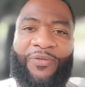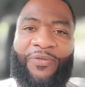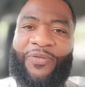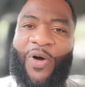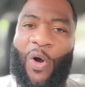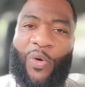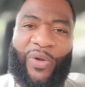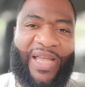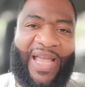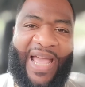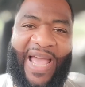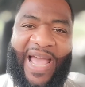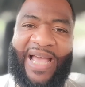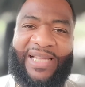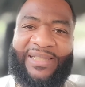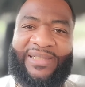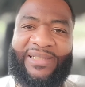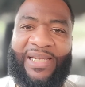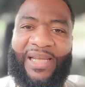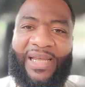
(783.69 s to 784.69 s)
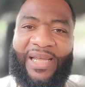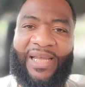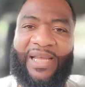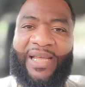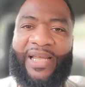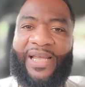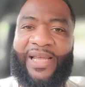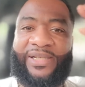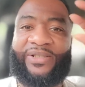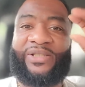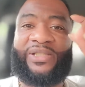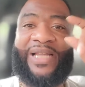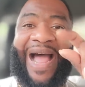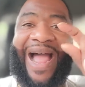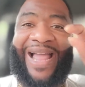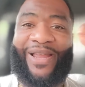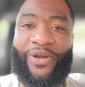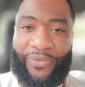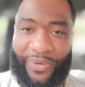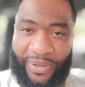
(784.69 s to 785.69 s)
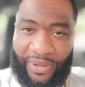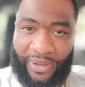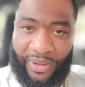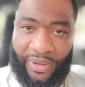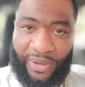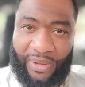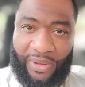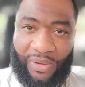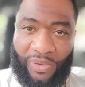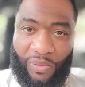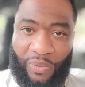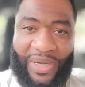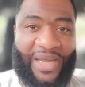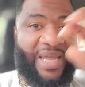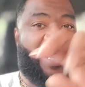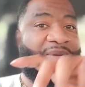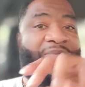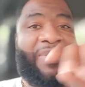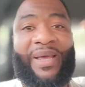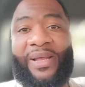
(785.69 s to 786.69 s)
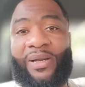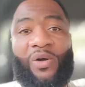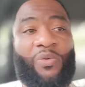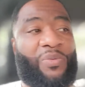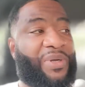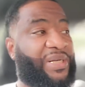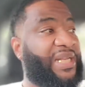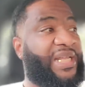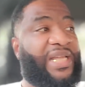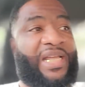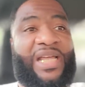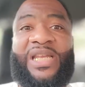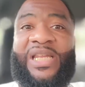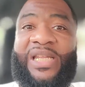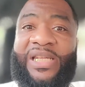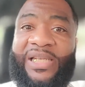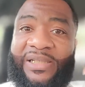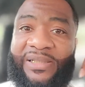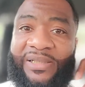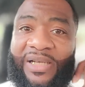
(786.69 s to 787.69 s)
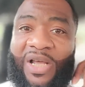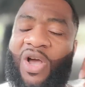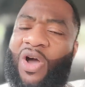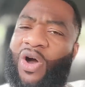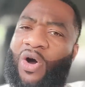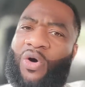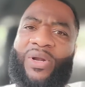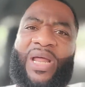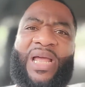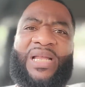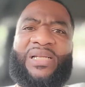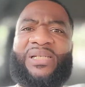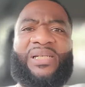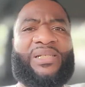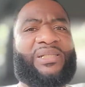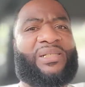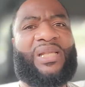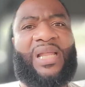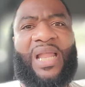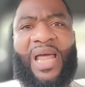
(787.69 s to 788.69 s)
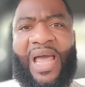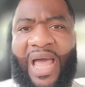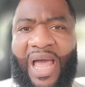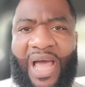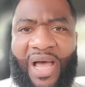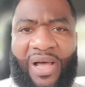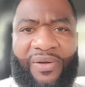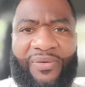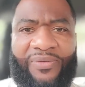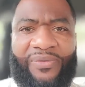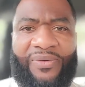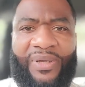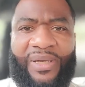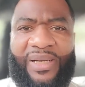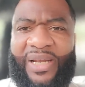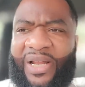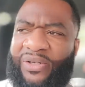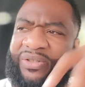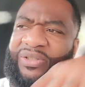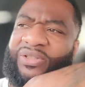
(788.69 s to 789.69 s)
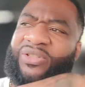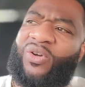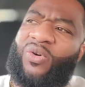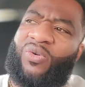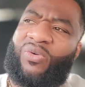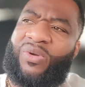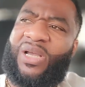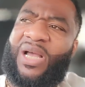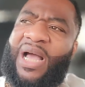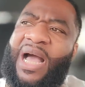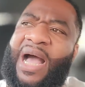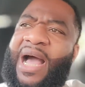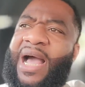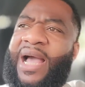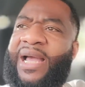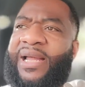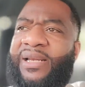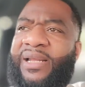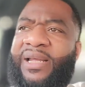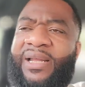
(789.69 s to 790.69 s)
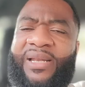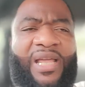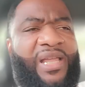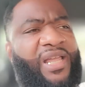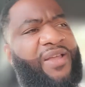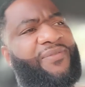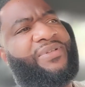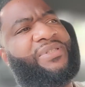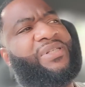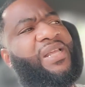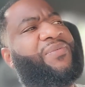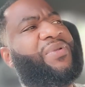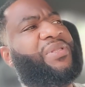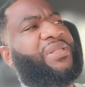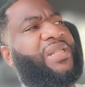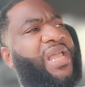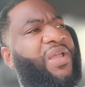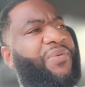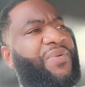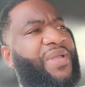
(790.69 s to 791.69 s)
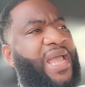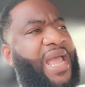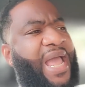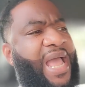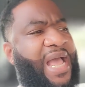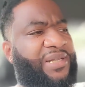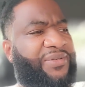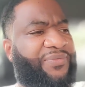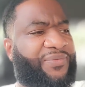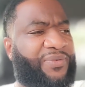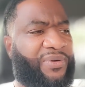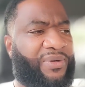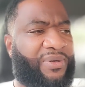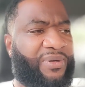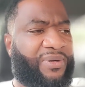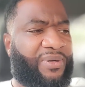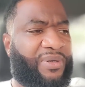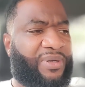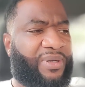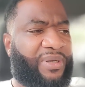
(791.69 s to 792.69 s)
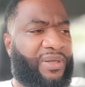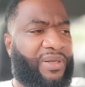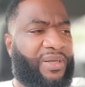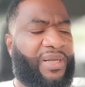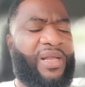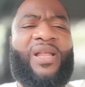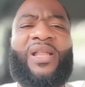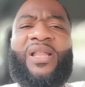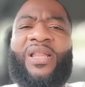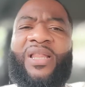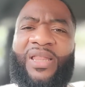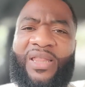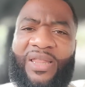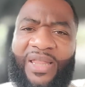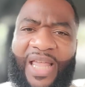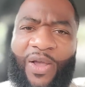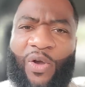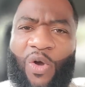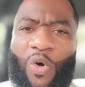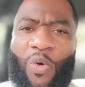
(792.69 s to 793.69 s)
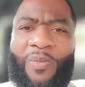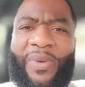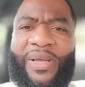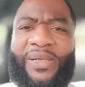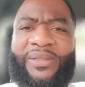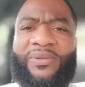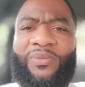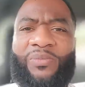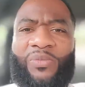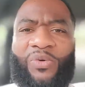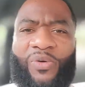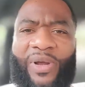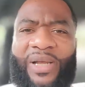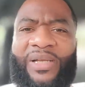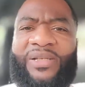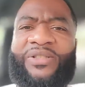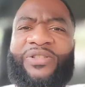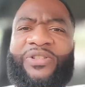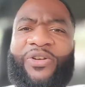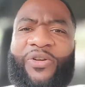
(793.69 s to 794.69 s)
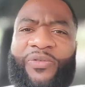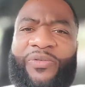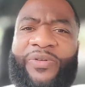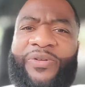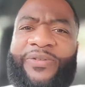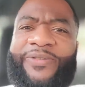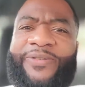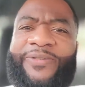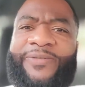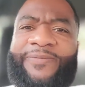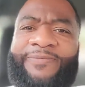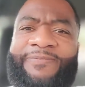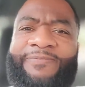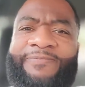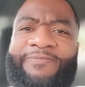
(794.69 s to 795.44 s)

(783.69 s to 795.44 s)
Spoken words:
funky ass said in his diary when he met up with the Indians. Oh, they just laugh. They're so kind. They give us everything we ask for. They gonna make some great servants.